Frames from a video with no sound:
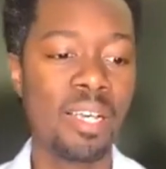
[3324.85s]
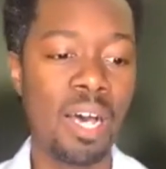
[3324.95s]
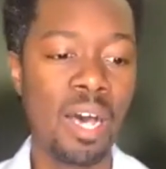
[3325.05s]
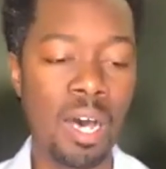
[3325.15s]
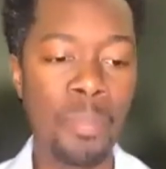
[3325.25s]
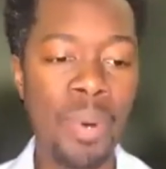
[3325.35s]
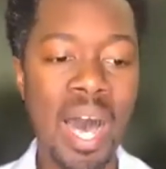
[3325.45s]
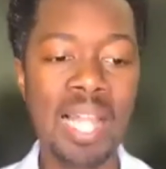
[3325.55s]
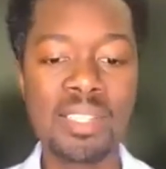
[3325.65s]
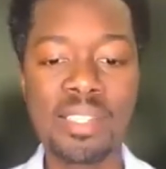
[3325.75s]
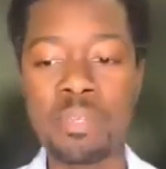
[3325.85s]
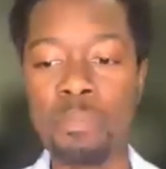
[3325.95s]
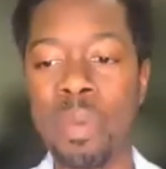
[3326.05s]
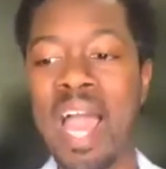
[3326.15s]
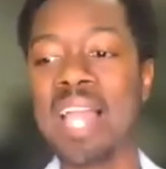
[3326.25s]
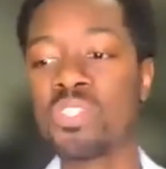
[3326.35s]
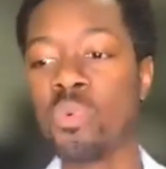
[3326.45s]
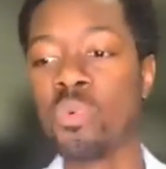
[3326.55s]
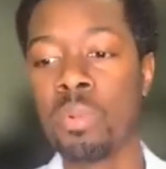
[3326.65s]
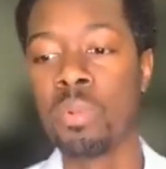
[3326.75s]
uh, policy back to
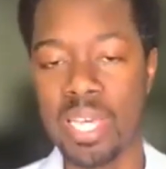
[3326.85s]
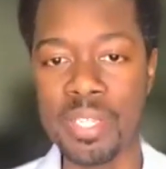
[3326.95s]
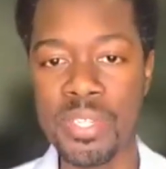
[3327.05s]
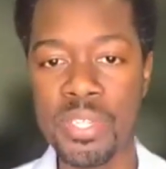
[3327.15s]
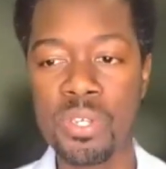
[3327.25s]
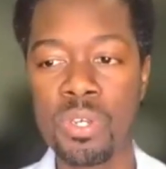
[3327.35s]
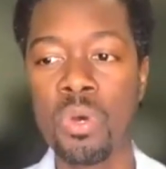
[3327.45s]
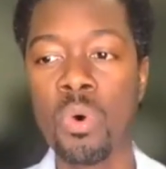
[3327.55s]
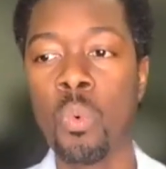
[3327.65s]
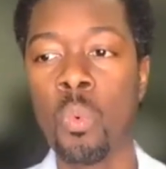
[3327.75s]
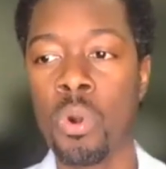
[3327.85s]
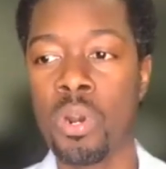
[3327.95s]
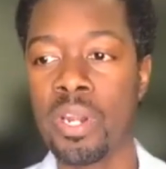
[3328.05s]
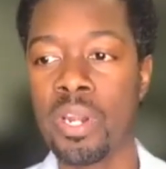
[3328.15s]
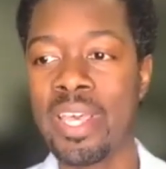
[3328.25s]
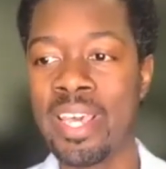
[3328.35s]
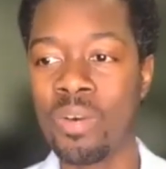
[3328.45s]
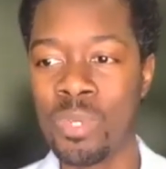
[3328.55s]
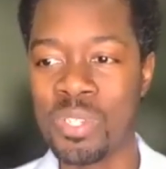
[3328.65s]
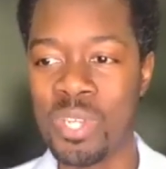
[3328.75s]
a place where it
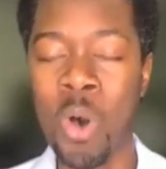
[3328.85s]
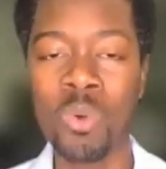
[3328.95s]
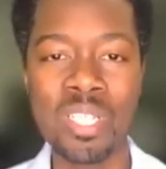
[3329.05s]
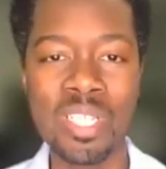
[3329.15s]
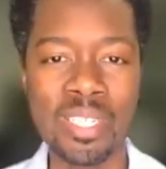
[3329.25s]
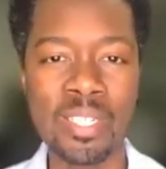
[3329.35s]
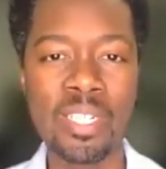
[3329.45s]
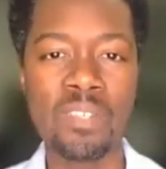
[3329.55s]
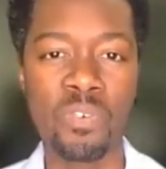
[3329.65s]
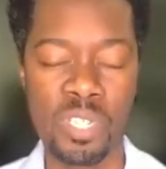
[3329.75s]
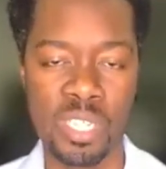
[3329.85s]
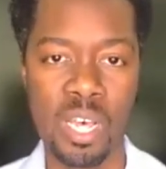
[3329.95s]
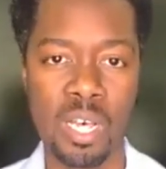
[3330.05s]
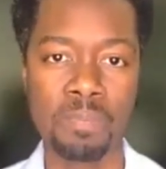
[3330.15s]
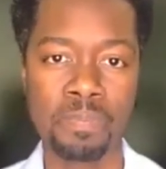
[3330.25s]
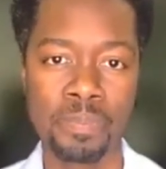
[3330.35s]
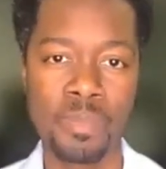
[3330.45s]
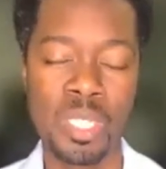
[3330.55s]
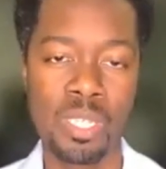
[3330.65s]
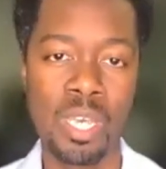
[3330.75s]
was only good for some.
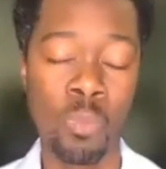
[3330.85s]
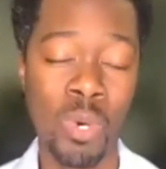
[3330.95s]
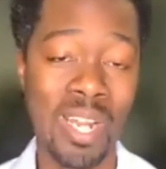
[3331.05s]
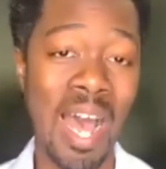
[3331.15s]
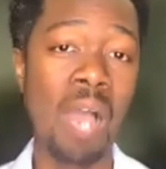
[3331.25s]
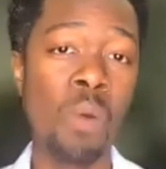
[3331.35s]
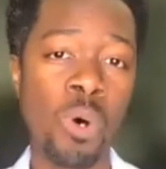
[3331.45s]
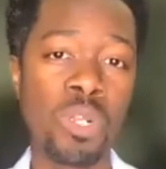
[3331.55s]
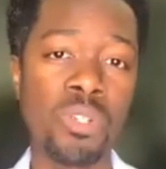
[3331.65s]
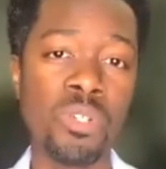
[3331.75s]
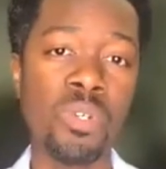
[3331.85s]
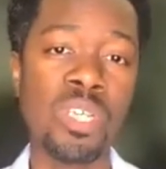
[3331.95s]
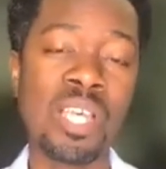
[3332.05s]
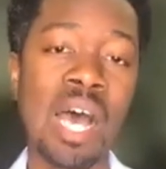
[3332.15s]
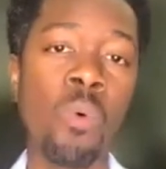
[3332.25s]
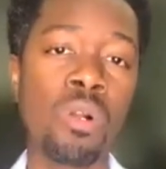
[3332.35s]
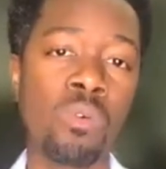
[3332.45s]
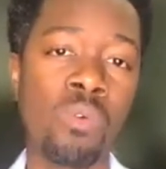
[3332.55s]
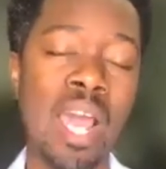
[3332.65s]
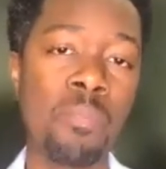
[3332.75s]
And what I want to do is I want to
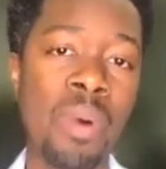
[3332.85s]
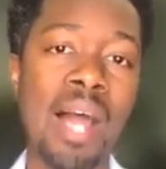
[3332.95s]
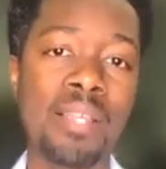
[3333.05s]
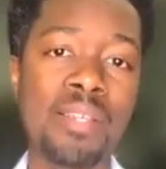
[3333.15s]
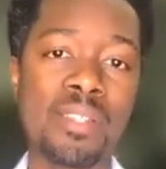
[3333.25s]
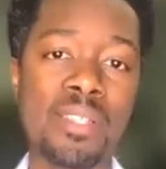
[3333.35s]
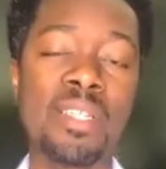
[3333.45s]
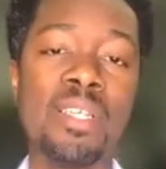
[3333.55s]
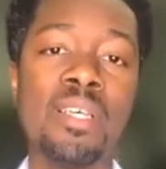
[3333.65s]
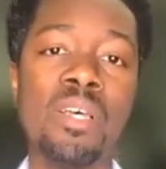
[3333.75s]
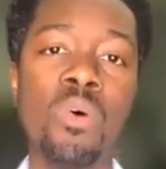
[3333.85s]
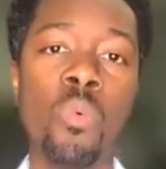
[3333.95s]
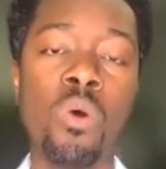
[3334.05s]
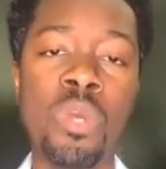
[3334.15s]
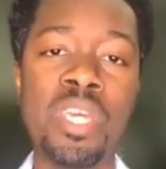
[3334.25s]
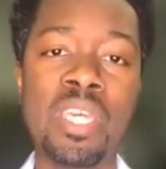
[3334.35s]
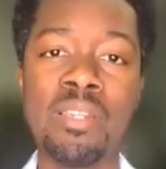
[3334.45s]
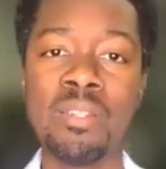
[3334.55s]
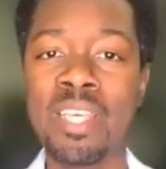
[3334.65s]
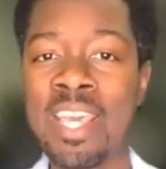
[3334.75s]
write policy where we can
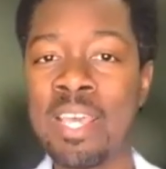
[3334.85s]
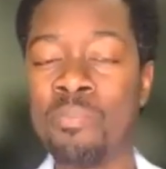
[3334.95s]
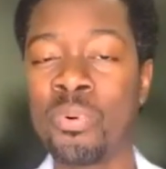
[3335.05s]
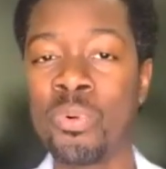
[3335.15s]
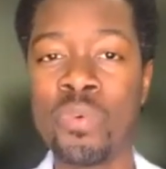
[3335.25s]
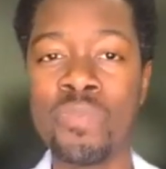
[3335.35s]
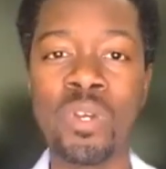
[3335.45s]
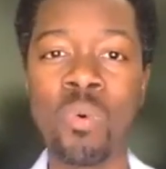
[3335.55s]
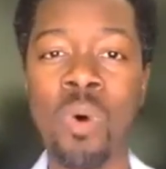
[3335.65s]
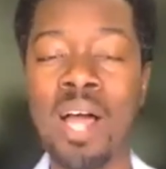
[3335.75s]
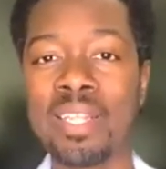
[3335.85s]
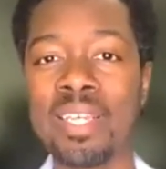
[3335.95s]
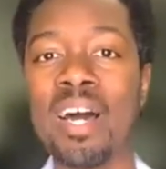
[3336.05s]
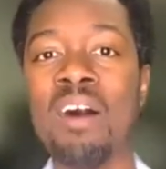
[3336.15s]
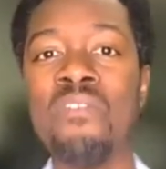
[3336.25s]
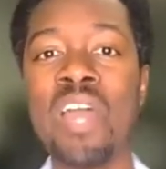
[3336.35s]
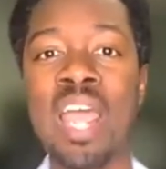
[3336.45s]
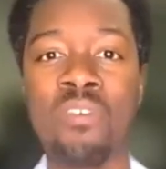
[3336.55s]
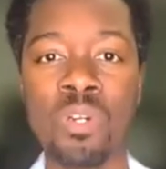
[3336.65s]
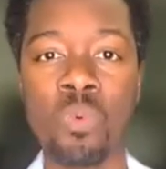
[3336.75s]
improve the quality of
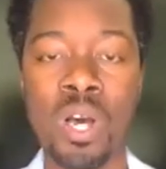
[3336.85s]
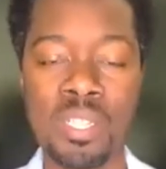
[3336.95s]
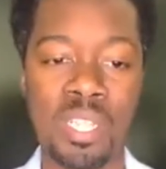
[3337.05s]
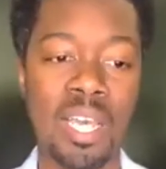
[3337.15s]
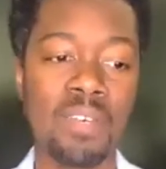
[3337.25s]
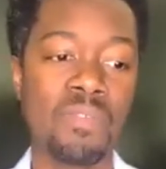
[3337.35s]
everyone's life.